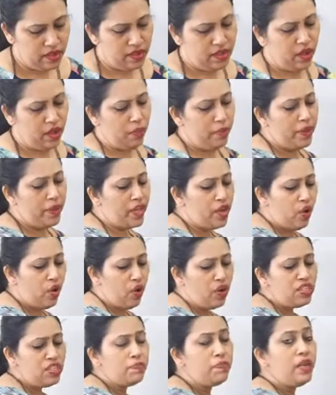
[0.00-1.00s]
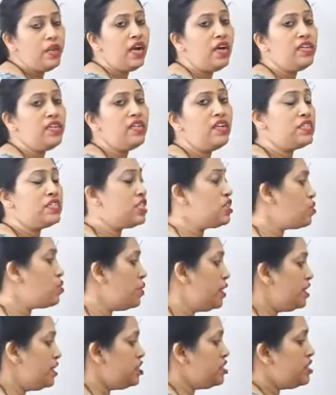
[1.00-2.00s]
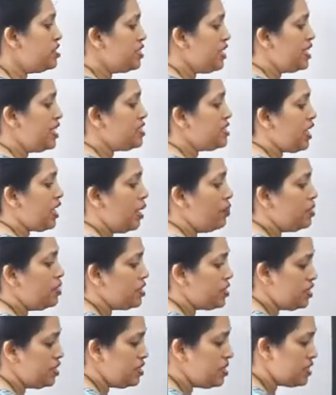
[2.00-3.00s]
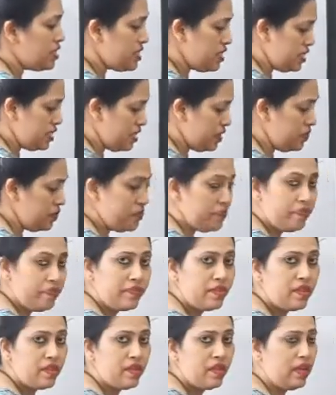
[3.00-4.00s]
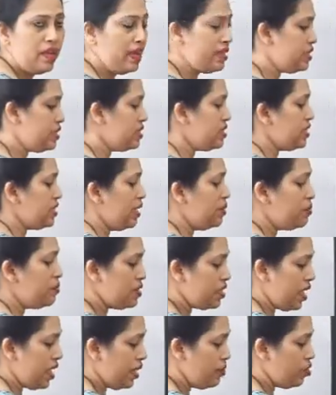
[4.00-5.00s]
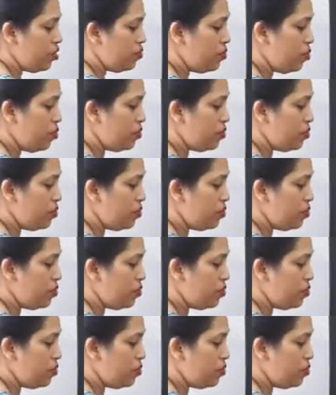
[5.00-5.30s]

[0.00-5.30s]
Now, because blood circulation takes simultaneously at the same time